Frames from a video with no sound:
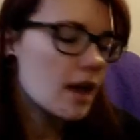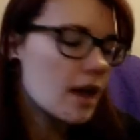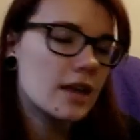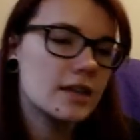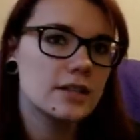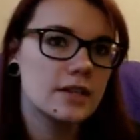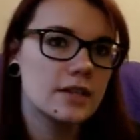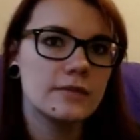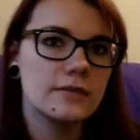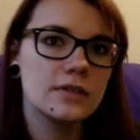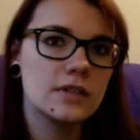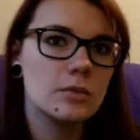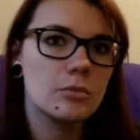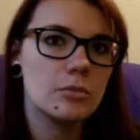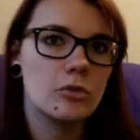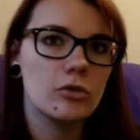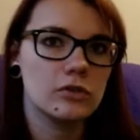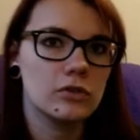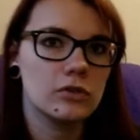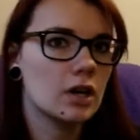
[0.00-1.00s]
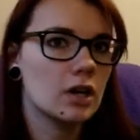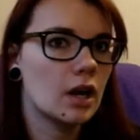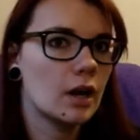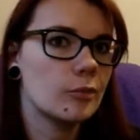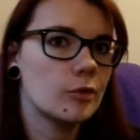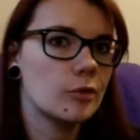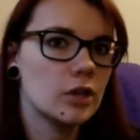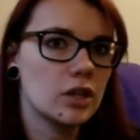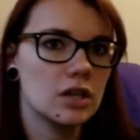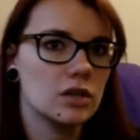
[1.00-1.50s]
as I've said before, I'm
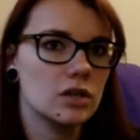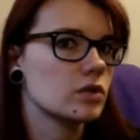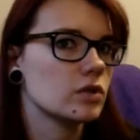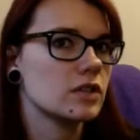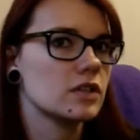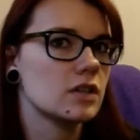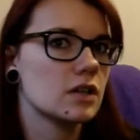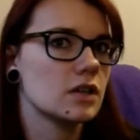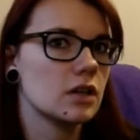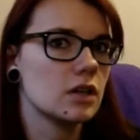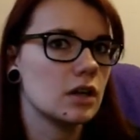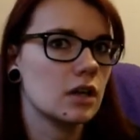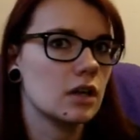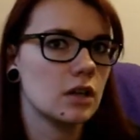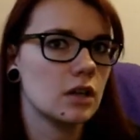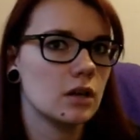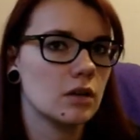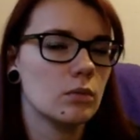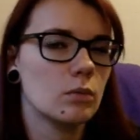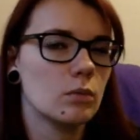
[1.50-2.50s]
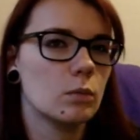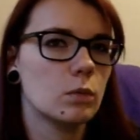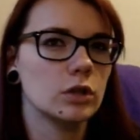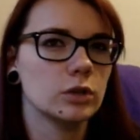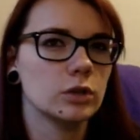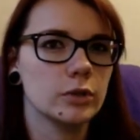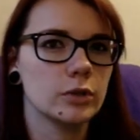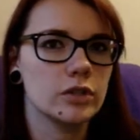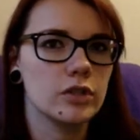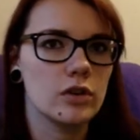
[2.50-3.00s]
really interested in World
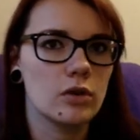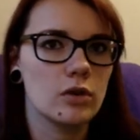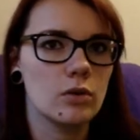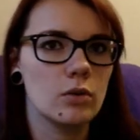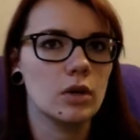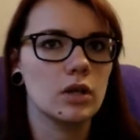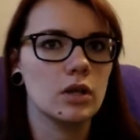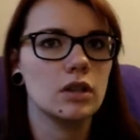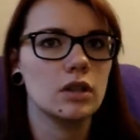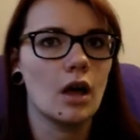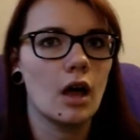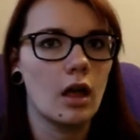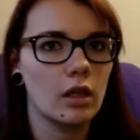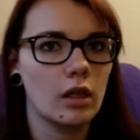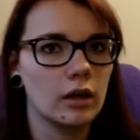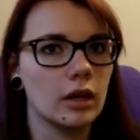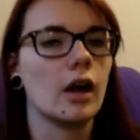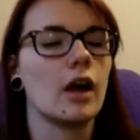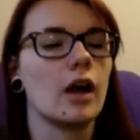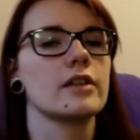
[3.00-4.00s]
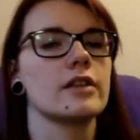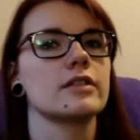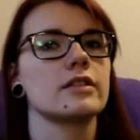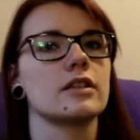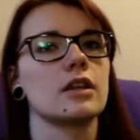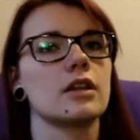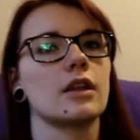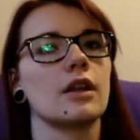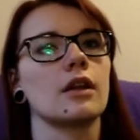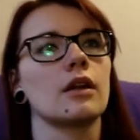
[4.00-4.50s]
War II and the Holocaust
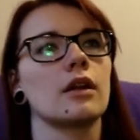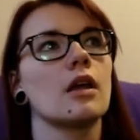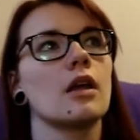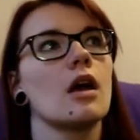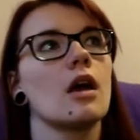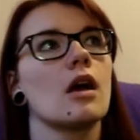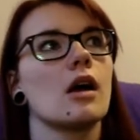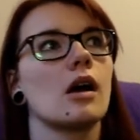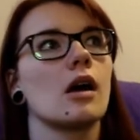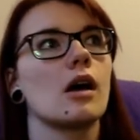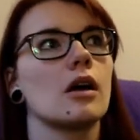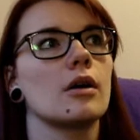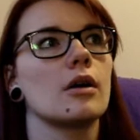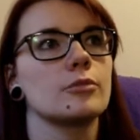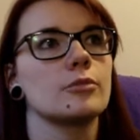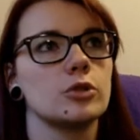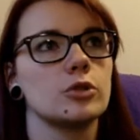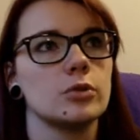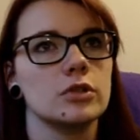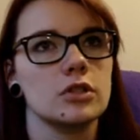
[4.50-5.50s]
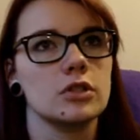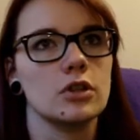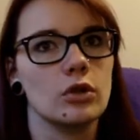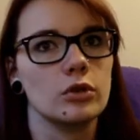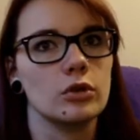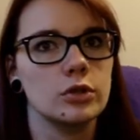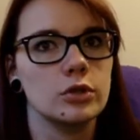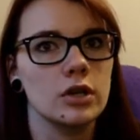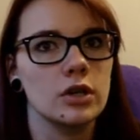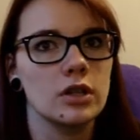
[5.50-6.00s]
and Jewish
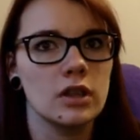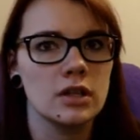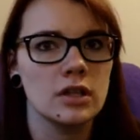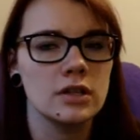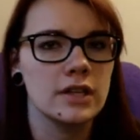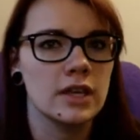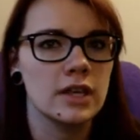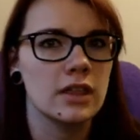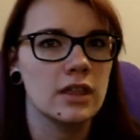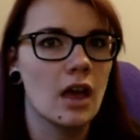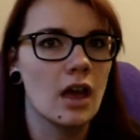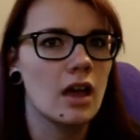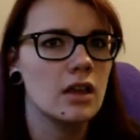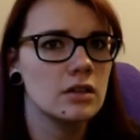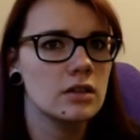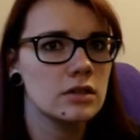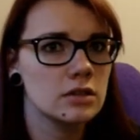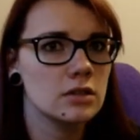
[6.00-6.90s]
culture and things like that.